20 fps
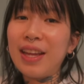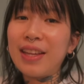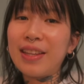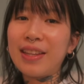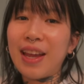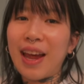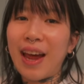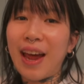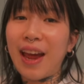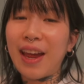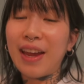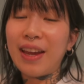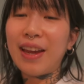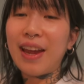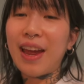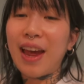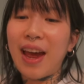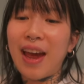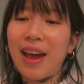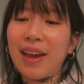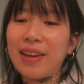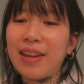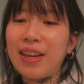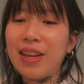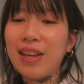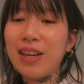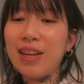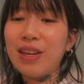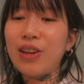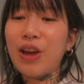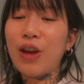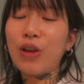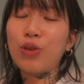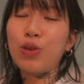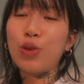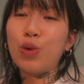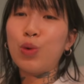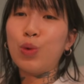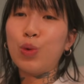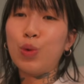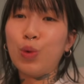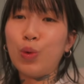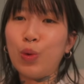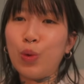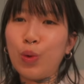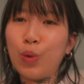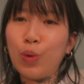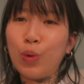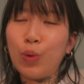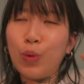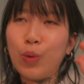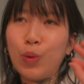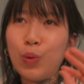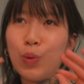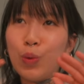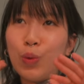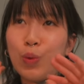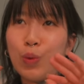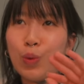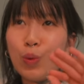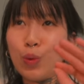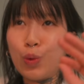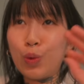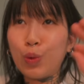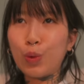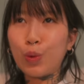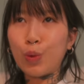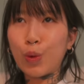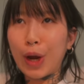that I need to